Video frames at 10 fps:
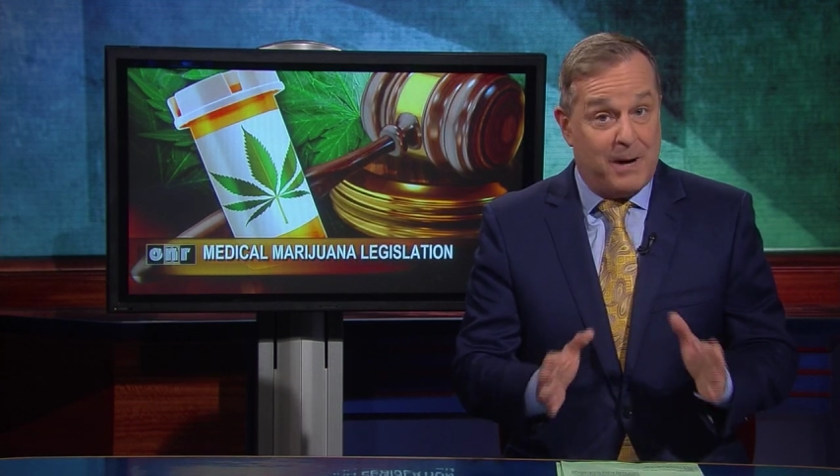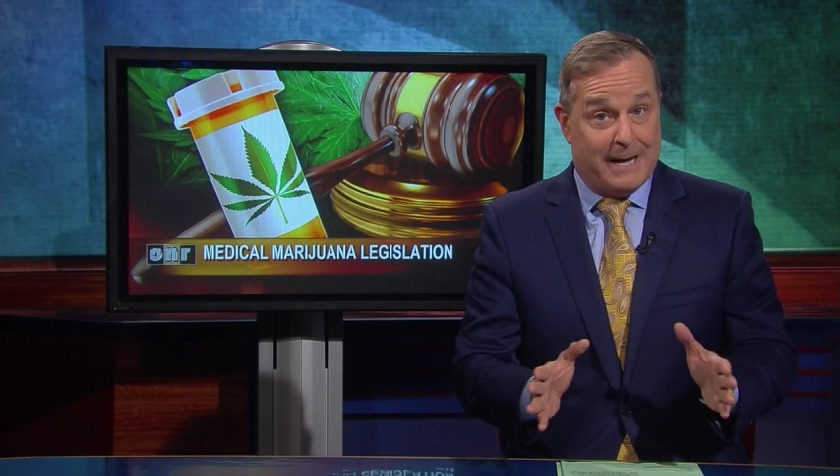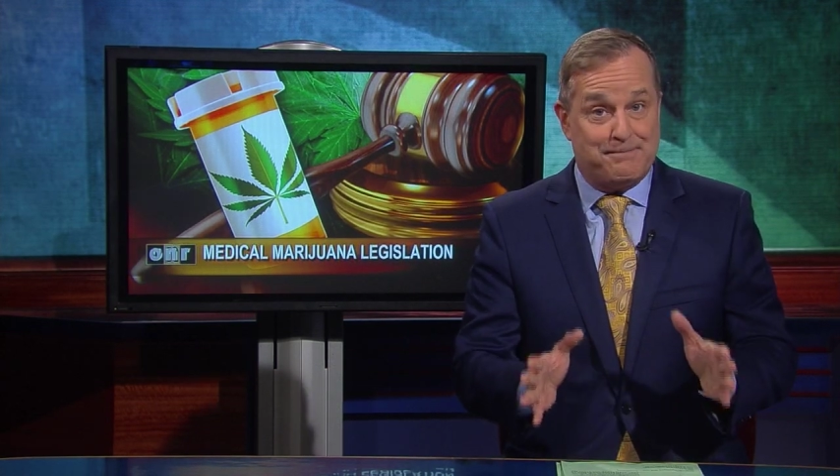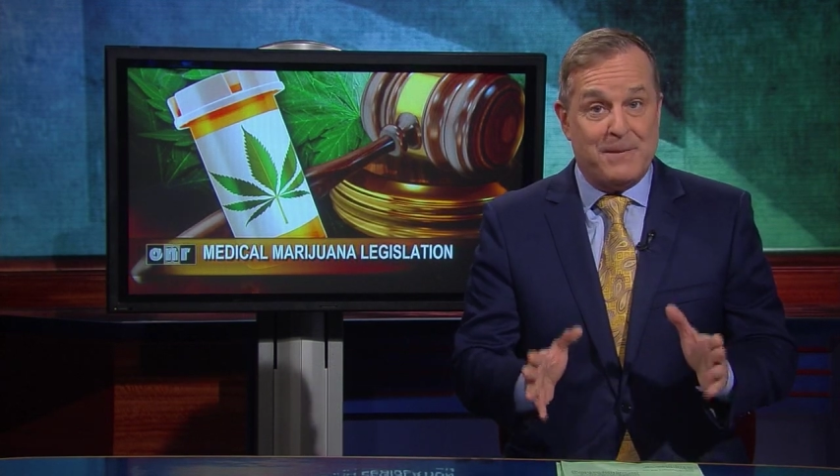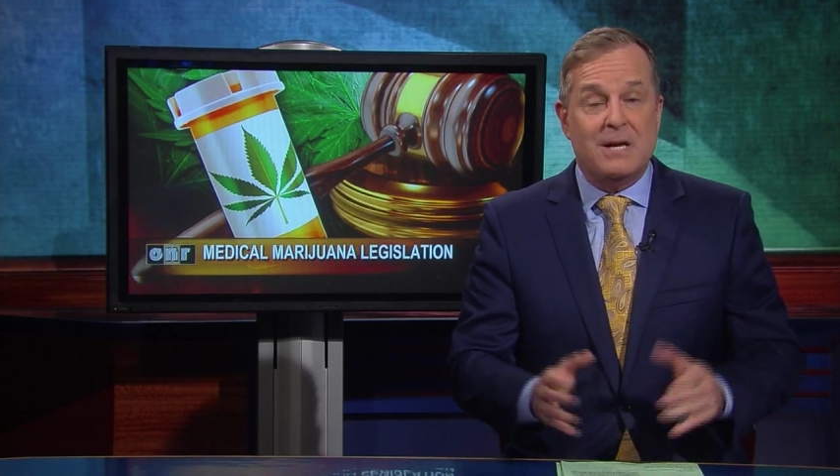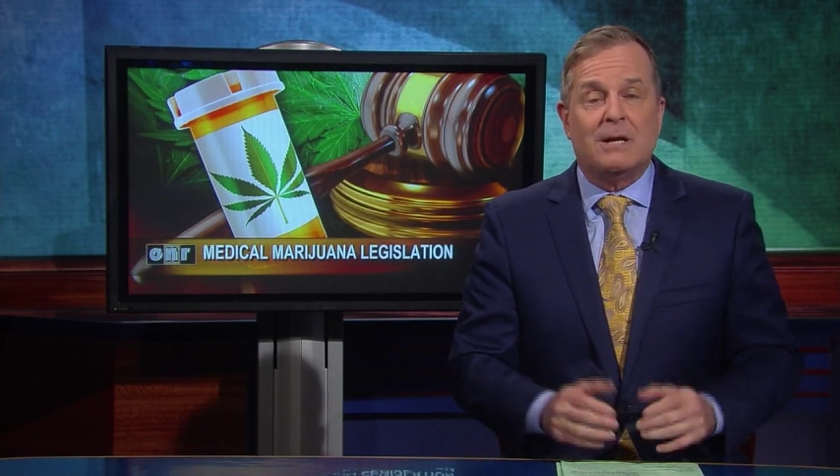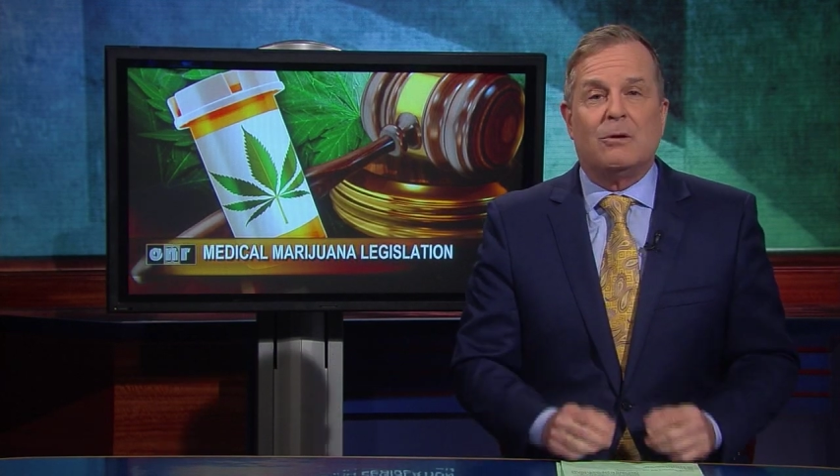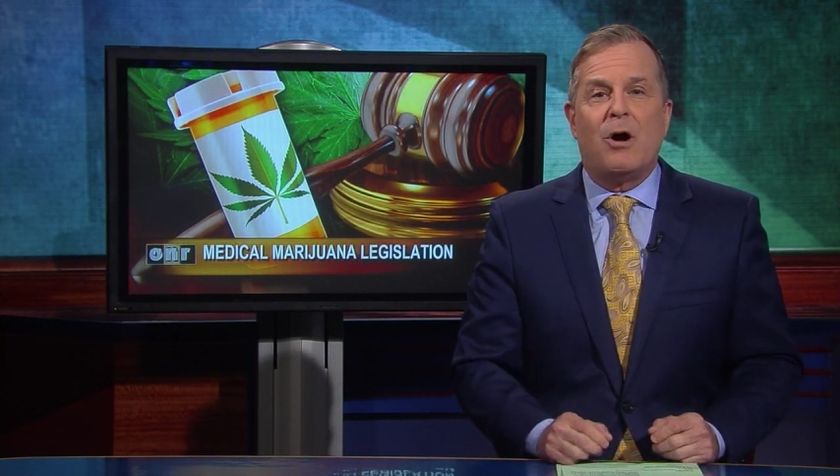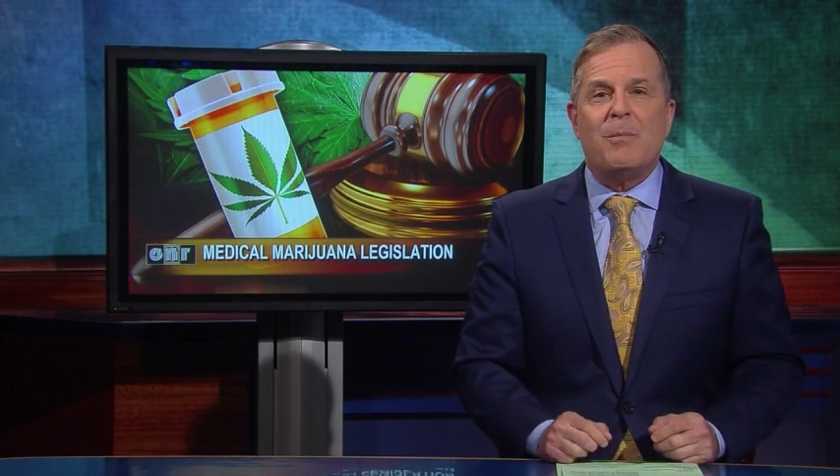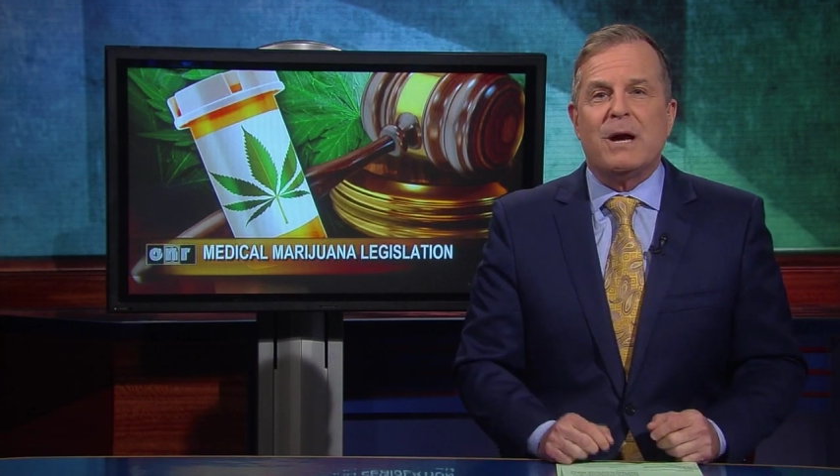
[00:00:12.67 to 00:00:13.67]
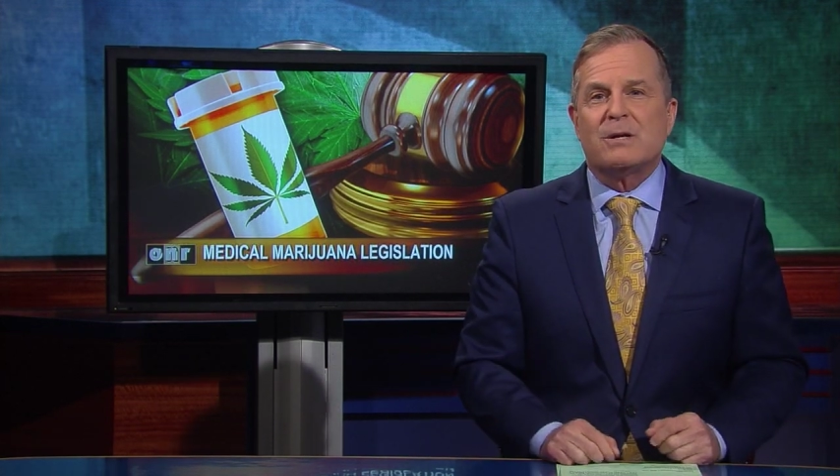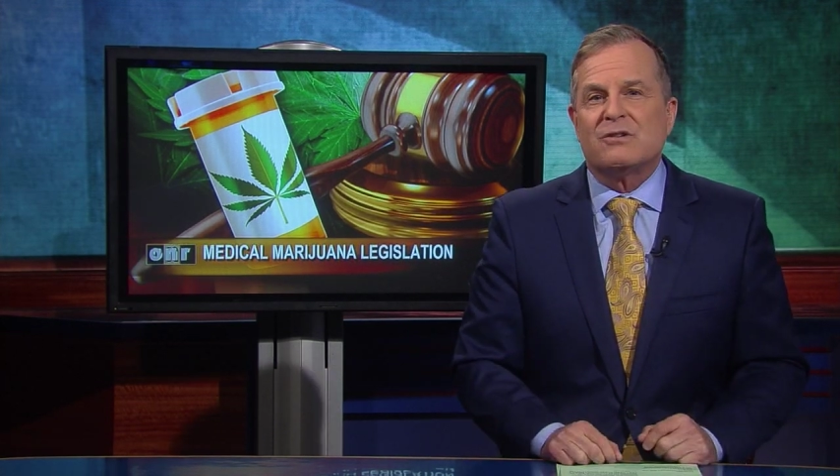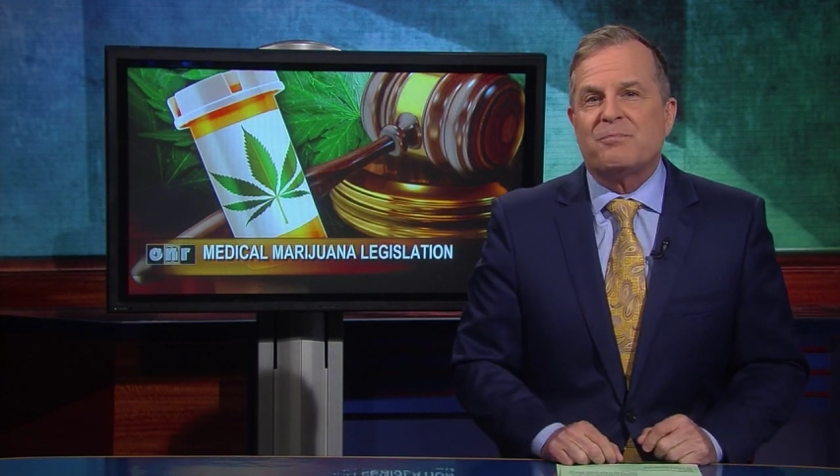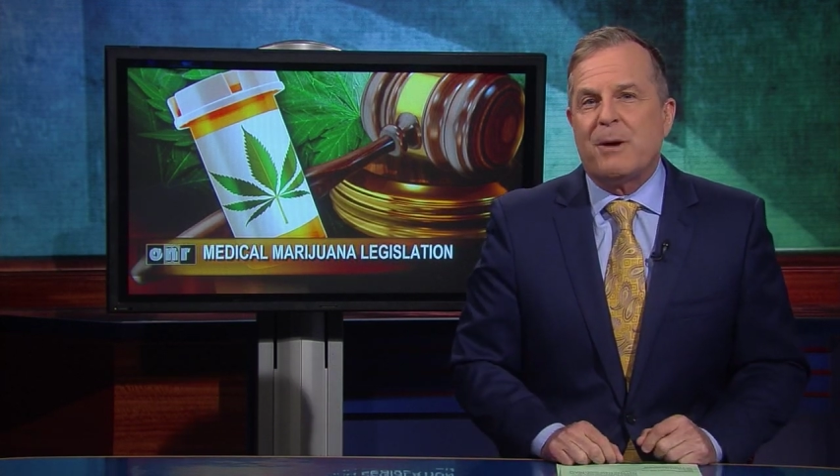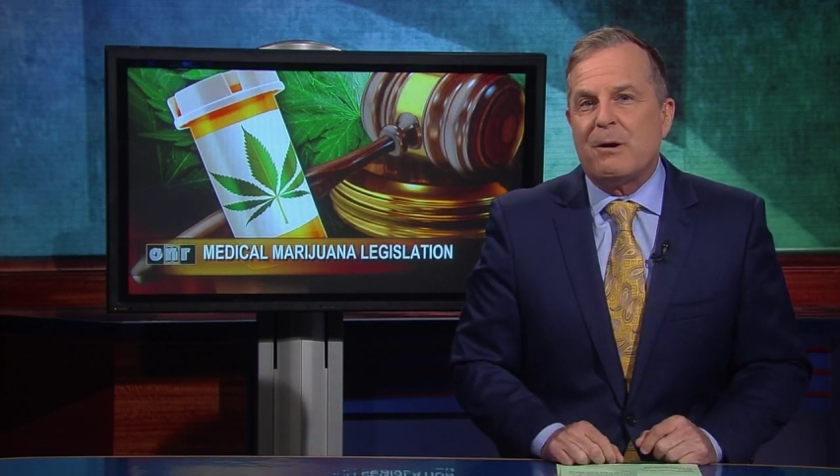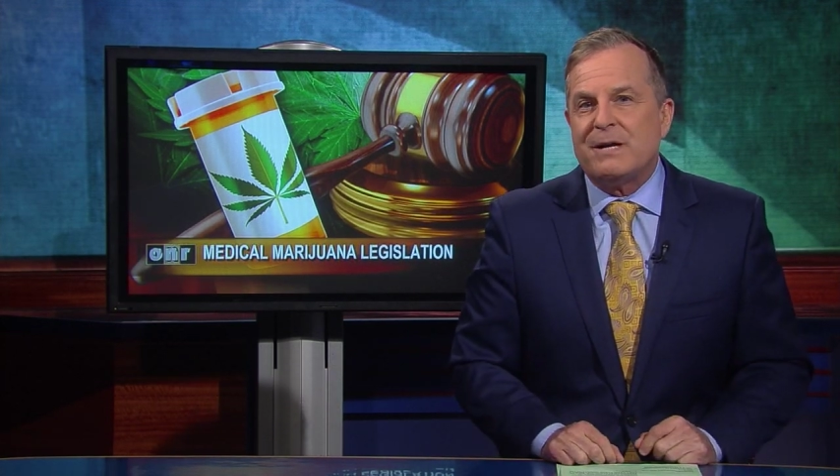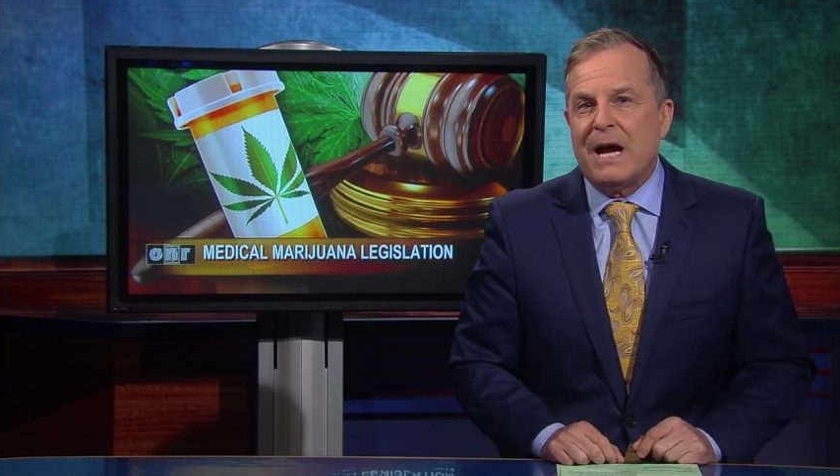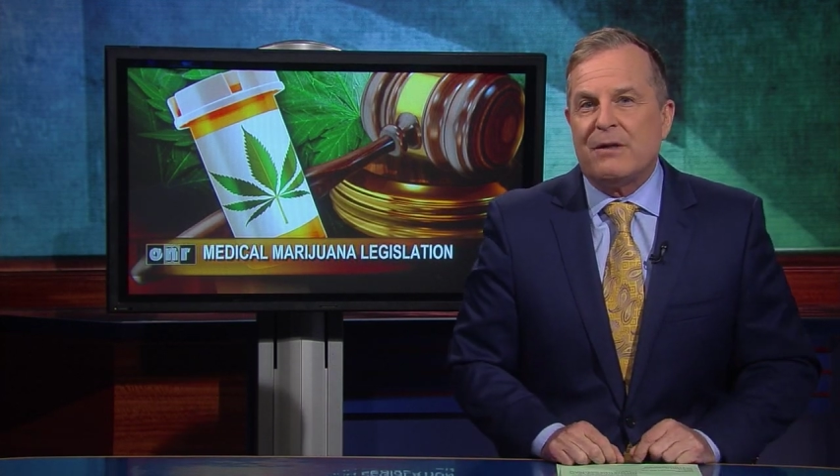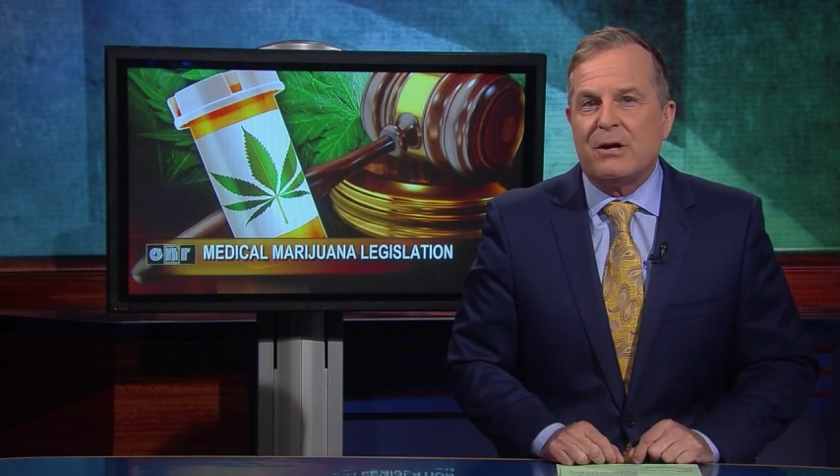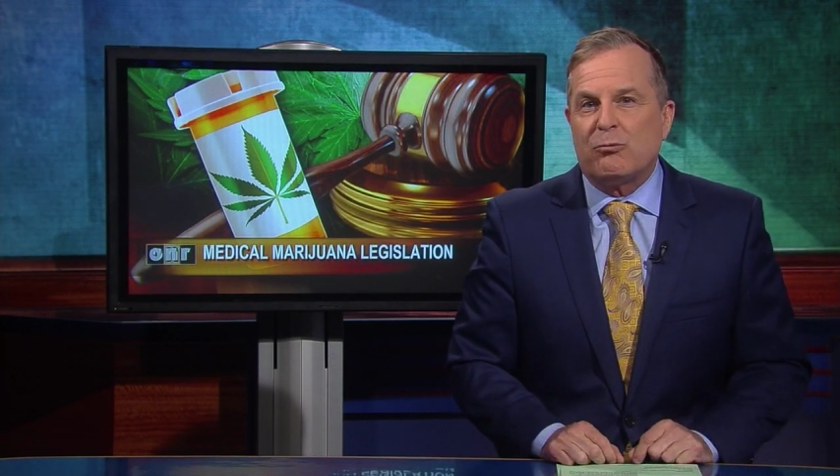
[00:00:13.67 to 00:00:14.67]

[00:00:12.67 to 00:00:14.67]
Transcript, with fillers: but lawmakers have pared down the